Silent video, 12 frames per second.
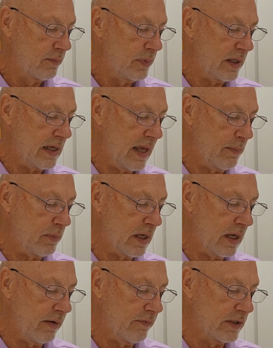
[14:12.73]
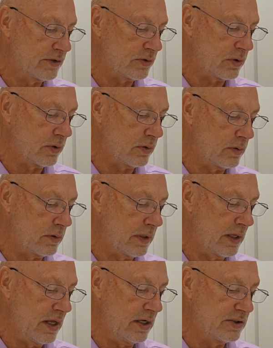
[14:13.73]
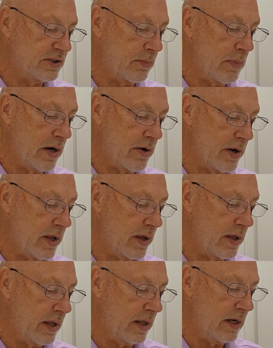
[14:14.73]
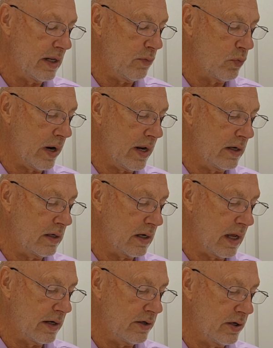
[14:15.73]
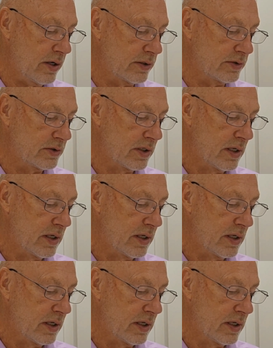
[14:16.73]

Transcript: became king of Israel in Samaria, and he reigned 9 years.